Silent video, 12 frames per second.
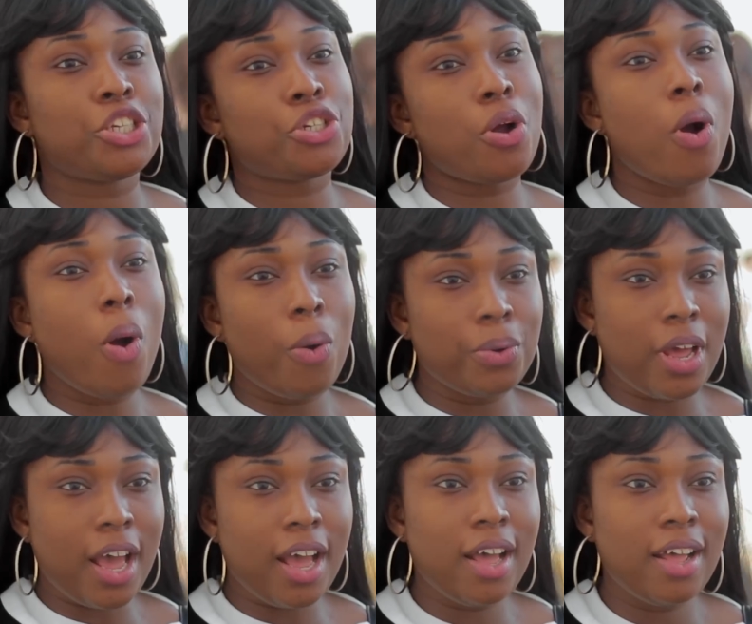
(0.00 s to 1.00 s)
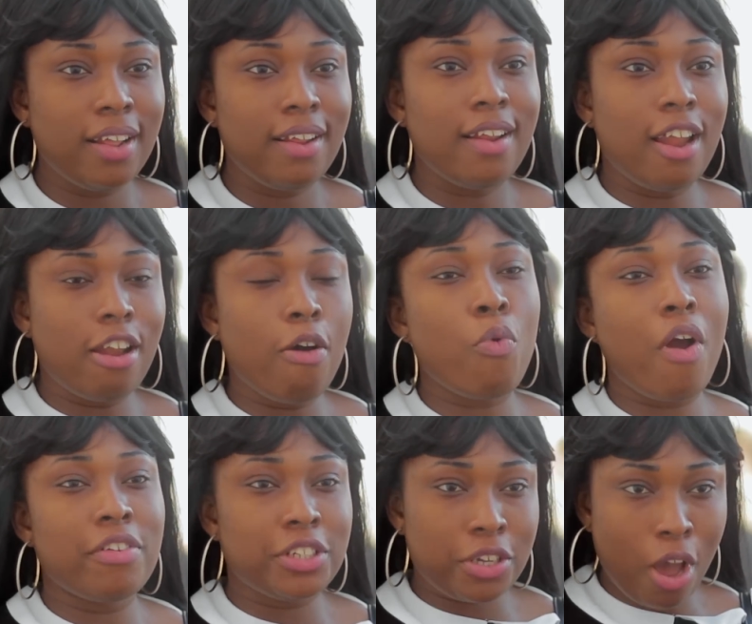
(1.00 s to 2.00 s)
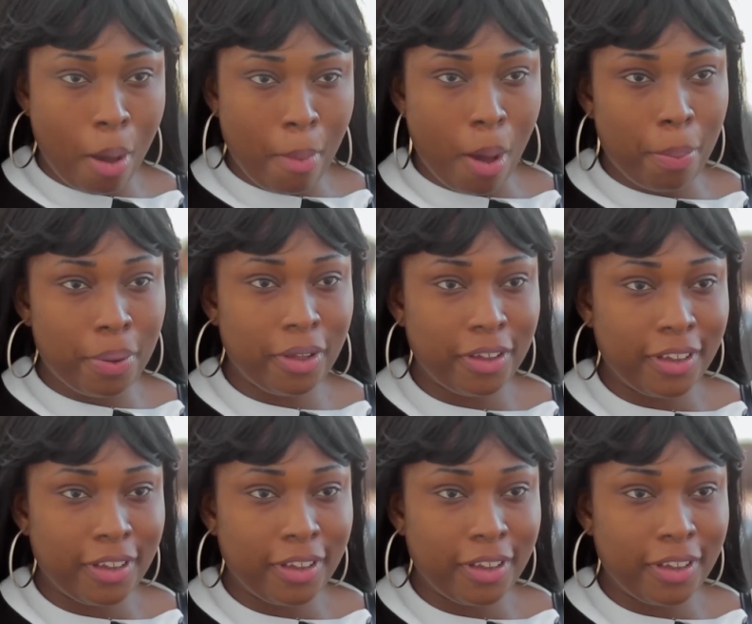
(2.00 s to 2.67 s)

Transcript: As you grow older, a lot of worries come up.